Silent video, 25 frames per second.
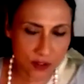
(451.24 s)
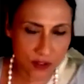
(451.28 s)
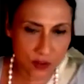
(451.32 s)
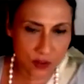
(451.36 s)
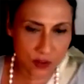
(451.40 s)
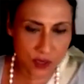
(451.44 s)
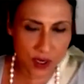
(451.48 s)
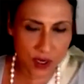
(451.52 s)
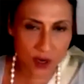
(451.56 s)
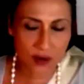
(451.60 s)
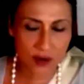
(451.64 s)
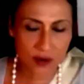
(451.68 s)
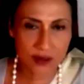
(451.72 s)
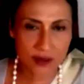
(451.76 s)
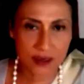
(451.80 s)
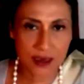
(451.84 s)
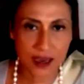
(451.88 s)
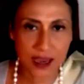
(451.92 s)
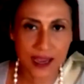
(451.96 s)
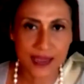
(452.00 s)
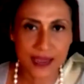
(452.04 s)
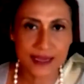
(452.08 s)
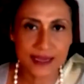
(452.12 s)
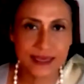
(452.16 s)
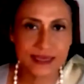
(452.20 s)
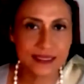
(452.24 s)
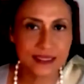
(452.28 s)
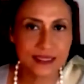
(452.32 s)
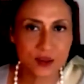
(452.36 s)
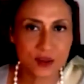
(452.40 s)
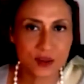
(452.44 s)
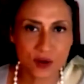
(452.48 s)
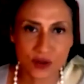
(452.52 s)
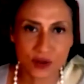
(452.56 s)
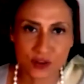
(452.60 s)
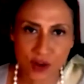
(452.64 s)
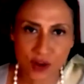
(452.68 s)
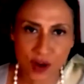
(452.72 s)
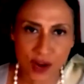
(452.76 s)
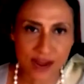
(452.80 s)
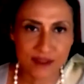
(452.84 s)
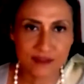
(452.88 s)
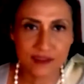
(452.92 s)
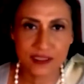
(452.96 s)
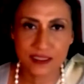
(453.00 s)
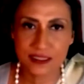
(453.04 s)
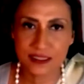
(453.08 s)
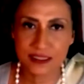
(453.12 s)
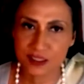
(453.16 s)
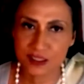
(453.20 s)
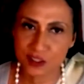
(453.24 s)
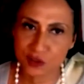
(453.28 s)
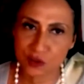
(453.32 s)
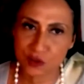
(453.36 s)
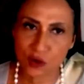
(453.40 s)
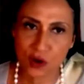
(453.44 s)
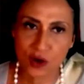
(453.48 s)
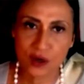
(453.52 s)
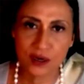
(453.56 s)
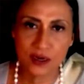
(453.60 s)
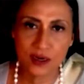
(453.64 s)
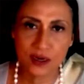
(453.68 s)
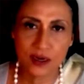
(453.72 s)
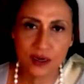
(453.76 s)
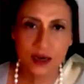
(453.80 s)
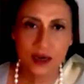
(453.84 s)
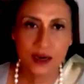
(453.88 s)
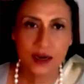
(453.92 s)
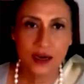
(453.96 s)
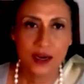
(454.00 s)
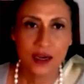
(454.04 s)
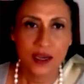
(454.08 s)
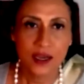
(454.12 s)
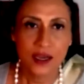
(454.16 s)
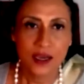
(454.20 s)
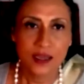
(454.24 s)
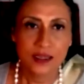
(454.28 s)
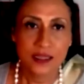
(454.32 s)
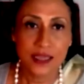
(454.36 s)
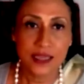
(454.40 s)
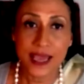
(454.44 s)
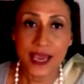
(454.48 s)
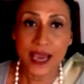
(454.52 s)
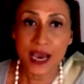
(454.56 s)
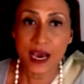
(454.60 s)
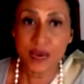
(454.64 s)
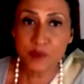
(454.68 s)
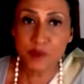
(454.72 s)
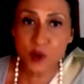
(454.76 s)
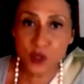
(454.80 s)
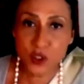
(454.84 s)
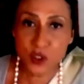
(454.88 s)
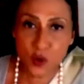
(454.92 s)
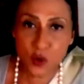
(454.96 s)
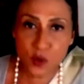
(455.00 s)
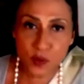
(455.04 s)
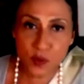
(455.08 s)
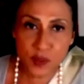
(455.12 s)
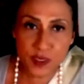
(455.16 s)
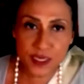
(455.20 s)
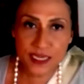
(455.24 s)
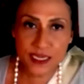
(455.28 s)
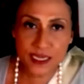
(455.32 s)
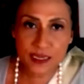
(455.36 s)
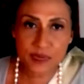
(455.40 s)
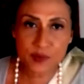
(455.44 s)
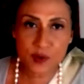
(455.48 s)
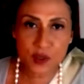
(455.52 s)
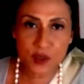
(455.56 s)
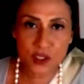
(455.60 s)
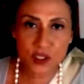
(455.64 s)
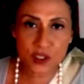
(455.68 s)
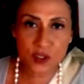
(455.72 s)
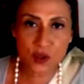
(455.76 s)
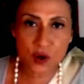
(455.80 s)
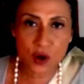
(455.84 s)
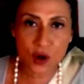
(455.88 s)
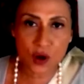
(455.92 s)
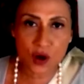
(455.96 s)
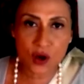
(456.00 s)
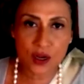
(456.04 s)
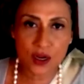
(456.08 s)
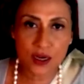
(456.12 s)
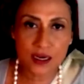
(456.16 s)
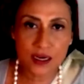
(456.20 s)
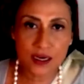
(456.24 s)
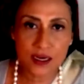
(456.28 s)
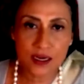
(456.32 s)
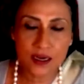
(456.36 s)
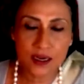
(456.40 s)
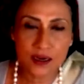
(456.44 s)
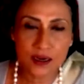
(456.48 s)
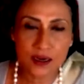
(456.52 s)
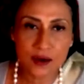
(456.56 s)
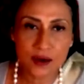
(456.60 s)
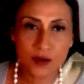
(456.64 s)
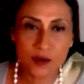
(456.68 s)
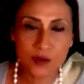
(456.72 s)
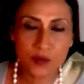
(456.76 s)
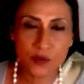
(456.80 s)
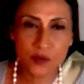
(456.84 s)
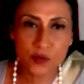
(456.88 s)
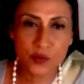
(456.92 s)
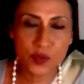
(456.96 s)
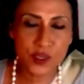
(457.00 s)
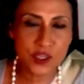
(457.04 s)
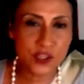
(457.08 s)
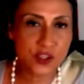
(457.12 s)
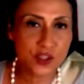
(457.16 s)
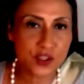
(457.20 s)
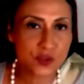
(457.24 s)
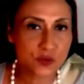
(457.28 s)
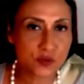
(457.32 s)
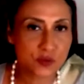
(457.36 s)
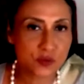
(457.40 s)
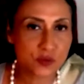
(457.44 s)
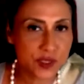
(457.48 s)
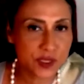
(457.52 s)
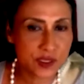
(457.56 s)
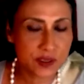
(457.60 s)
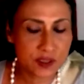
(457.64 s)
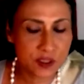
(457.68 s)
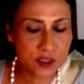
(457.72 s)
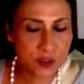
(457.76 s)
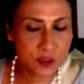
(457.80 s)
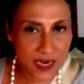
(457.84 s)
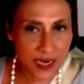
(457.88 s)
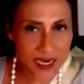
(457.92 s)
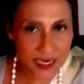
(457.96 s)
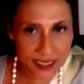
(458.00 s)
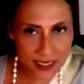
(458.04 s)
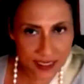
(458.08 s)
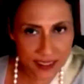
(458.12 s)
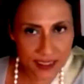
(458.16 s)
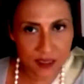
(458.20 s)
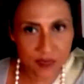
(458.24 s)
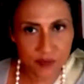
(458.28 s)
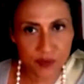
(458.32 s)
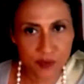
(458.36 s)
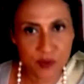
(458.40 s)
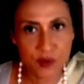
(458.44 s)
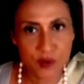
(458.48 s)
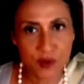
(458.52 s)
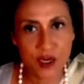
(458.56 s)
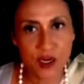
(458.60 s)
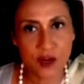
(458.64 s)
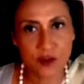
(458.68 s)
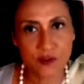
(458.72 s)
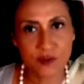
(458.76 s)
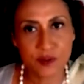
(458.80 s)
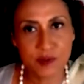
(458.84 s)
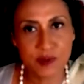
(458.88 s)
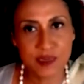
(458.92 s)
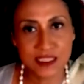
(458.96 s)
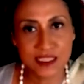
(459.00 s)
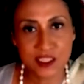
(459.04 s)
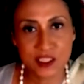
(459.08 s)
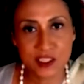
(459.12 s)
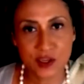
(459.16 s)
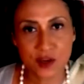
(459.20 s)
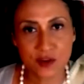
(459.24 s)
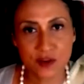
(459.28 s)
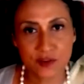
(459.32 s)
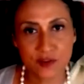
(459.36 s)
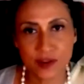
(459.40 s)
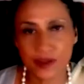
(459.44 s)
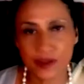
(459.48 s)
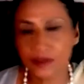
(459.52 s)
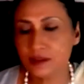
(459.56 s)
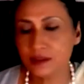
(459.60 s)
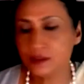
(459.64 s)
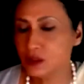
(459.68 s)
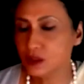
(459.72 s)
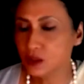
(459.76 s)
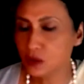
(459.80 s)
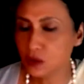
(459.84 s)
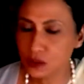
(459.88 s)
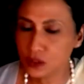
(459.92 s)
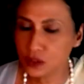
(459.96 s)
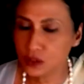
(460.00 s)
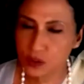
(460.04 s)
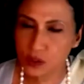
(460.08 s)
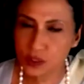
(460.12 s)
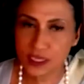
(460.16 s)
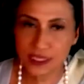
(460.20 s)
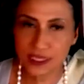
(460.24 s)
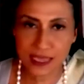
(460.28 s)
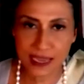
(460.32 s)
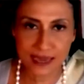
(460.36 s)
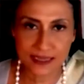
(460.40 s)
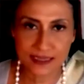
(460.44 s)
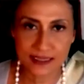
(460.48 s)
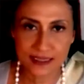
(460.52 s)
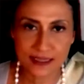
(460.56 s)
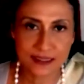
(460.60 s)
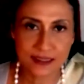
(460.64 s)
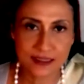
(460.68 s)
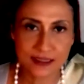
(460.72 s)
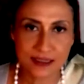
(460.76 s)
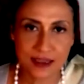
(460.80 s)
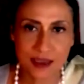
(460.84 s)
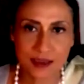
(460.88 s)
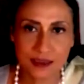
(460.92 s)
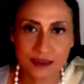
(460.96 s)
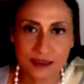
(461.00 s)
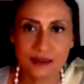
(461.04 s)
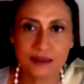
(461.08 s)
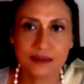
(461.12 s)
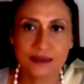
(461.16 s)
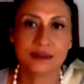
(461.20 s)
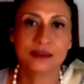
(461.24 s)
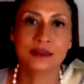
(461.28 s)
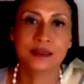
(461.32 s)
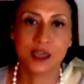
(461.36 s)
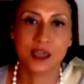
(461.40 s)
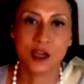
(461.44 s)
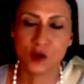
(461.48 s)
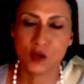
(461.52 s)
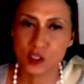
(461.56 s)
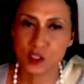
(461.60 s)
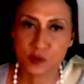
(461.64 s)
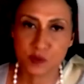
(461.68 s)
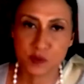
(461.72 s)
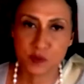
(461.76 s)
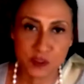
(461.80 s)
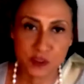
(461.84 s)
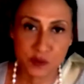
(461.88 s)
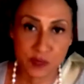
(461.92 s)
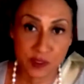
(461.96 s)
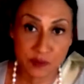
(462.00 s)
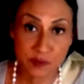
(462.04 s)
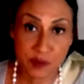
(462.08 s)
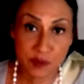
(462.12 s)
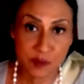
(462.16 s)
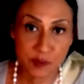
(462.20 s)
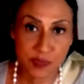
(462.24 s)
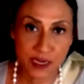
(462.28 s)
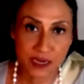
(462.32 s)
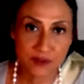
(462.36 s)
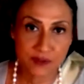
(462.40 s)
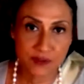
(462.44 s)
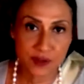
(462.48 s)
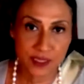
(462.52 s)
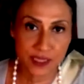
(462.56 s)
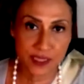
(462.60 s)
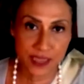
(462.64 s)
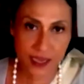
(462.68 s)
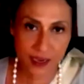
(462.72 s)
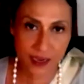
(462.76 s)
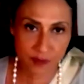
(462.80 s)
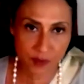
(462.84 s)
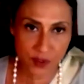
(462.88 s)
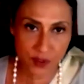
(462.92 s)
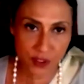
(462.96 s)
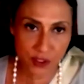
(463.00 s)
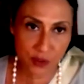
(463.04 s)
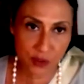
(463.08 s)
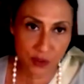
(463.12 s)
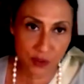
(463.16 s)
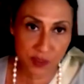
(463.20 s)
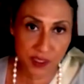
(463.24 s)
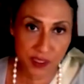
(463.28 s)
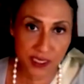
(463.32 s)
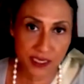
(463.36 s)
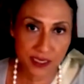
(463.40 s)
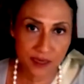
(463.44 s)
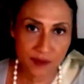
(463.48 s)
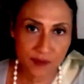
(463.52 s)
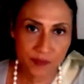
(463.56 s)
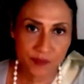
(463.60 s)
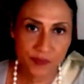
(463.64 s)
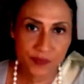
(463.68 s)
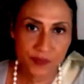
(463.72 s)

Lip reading: tour guides or drivers and so on. The airport opening protocol, which we pending the approval of Ministry of Health, no sooner that is done, the announcement will be made for the airport opening.